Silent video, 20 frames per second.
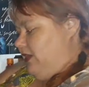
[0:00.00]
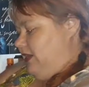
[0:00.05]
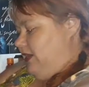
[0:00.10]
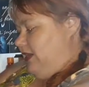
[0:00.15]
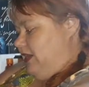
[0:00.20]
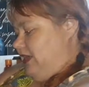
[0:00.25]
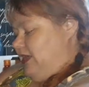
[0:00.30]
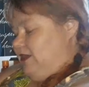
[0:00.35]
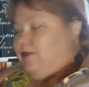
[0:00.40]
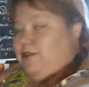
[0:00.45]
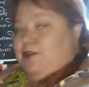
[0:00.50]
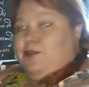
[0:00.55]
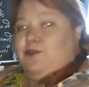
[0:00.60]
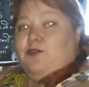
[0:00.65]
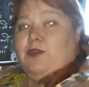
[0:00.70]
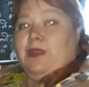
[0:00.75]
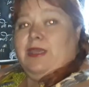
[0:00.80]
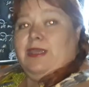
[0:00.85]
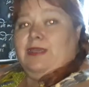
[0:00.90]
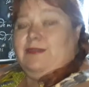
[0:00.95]
even
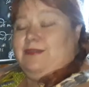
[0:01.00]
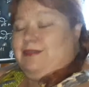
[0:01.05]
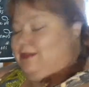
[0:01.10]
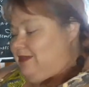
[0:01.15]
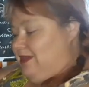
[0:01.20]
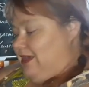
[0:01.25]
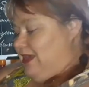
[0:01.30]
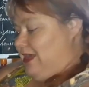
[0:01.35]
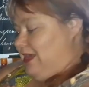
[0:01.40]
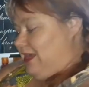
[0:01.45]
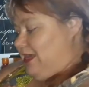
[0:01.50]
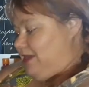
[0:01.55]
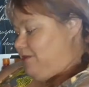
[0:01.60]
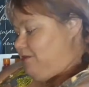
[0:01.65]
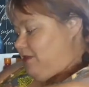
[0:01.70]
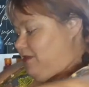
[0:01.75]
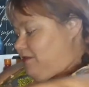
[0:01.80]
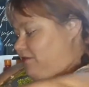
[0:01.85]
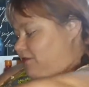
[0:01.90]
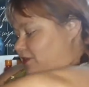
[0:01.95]
red can be a
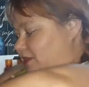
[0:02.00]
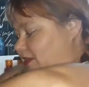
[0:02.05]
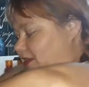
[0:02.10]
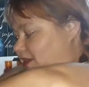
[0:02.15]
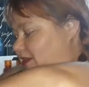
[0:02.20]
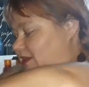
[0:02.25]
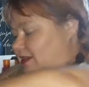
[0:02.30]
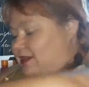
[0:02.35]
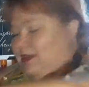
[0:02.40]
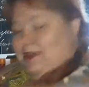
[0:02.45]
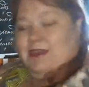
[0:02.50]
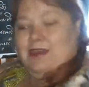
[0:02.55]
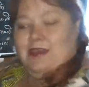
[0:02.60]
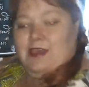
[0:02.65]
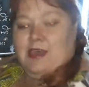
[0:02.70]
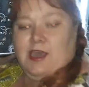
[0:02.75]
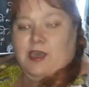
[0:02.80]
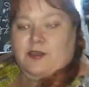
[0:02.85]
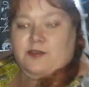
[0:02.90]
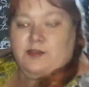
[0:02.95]
very
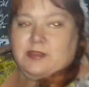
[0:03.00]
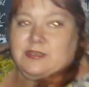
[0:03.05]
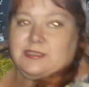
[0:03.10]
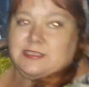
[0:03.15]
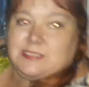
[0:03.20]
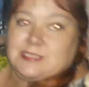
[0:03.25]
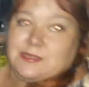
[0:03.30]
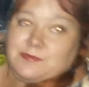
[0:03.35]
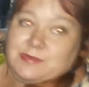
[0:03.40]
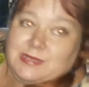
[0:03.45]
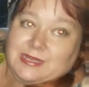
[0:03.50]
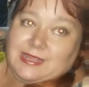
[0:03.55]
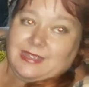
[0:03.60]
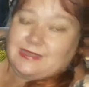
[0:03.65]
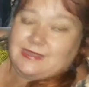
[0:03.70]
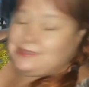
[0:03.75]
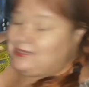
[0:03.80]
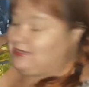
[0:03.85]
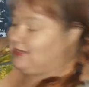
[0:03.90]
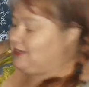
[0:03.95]
intimidating
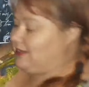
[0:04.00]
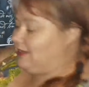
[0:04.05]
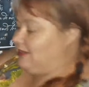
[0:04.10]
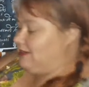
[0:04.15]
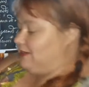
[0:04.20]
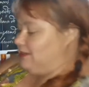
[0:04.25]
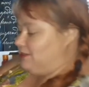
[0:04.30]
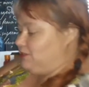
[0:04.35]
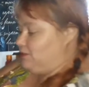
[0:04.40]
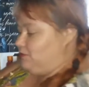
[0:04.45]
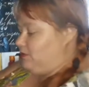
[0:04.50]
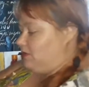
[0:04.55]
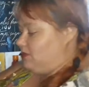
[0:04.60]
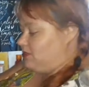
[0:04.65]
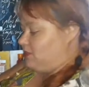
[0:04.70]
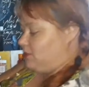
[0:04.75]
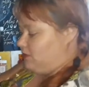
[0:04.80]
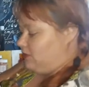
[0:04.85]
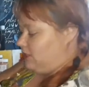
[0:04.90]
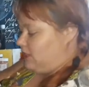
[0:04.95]
color as well. So
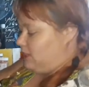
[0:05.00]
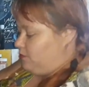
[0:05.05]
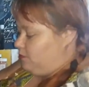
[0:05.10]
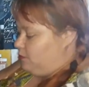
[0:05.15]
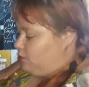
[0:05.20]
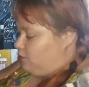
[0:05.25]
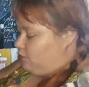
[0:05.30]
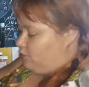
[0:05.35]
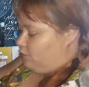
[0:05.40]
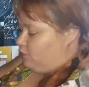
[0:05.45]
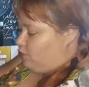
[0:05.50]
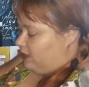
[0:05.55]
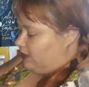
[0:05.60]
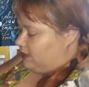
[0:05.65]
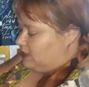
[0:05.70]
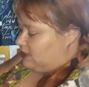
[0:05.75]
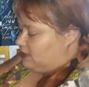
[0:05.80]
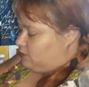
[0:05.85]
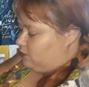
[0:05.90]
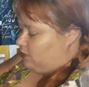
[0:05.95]
keep your whites
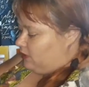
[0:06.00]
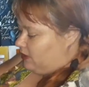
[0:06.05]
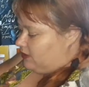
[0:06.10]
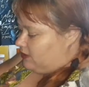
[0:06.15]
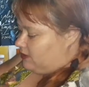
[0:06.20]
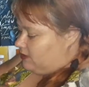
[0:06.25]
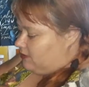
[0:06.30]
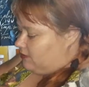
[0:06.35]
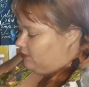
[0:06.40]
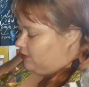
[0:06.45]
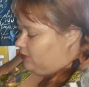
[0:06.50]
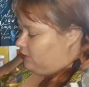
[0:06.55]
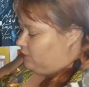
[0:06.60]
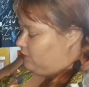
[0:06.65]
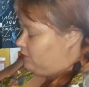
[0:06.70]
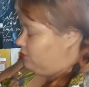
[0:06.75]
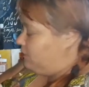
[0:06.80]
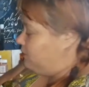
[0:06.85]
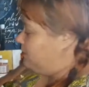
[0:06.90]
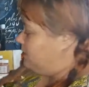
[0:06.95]
white when you do
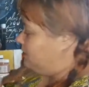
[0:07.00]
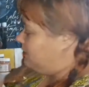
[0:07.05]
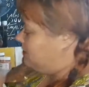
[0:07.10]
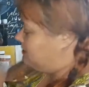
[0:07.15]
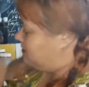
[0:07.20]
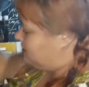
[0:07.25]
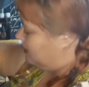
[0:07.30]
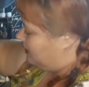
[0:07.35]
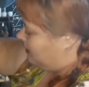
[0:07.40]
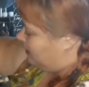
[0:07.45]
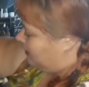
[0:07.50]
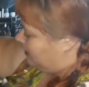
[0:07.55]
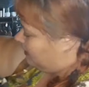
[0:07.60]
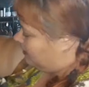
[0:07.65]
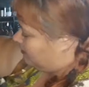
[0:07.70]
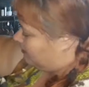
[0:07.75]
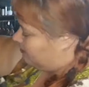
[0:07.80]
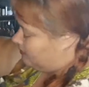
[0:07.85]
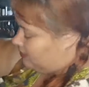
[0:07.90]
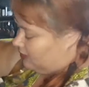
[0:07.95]
this. And
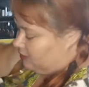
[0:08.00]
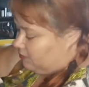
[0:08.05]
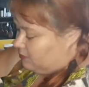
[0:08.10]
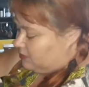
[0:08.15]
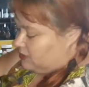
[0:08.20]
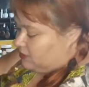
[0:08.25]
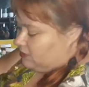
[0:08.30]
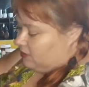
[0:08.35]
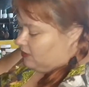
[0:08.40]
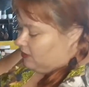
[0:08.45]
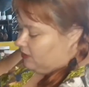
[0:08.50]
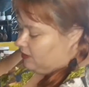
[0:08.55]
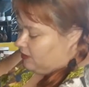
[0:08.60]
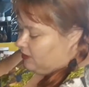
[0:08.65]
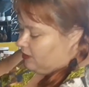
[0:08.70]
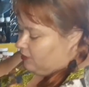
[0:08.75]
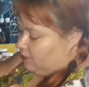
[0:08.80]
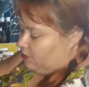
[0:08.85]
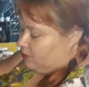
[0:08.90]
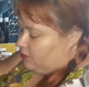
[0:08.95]
then I'm just going to go
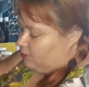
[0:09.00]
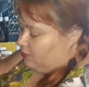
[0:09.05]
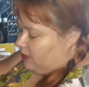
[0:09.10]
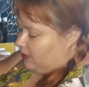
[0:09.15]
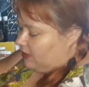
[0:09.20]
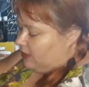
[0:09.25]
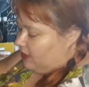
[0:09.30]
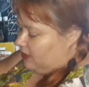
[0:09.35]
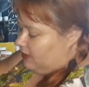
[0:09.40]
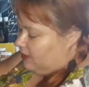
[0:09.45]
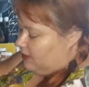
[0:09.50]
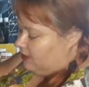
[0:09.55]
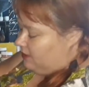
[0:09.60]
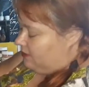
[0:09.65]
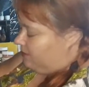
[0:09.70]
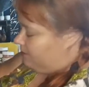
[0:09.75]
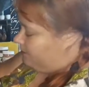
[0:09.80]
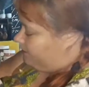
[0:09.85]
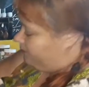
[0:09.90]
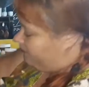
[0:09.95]
with my color
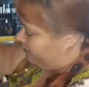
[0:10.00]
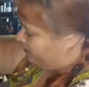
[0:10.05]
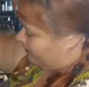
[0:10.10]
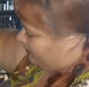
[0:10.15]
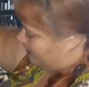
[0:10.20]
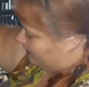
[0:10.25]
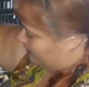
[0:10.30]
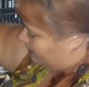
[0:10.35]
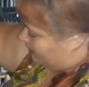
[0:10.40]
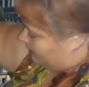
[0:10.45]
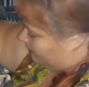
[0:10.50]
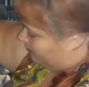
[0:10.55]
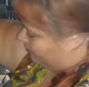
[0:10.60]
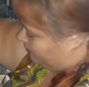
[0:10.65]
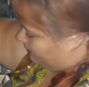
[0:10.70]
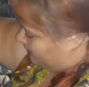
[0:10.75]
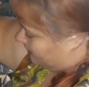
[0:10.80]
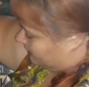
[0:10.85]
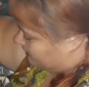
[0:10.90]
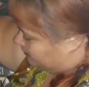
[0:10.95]
and really
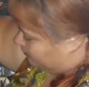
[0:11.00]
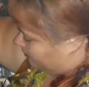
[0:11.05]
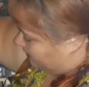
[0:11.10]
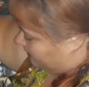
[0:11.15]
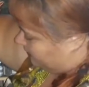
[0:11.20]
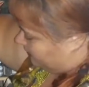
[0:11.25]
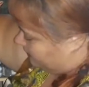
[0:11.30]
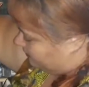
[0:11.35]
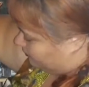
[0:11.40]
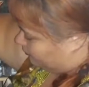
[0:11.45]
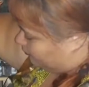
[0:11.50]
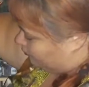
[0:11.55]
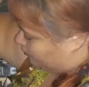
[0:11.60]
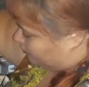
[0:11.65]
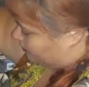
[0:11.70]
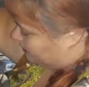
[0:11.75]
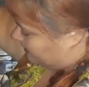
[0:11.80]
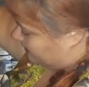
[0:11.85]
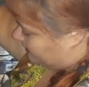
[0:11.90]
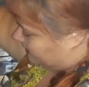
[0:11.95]
spread it towards
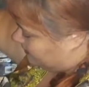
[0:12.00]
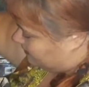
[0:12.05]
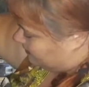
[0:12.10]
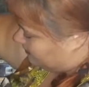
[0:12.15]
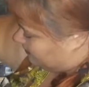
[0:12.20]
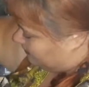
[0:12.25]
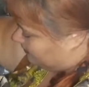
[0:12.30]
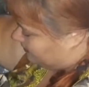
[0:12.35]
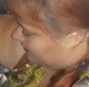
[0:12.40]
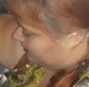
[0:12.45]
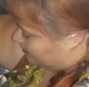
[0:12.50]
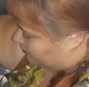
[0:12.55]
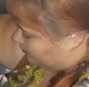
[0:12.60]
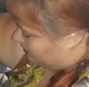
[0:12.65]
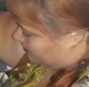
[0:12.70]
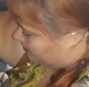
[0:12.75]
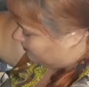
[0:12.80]
that side as well.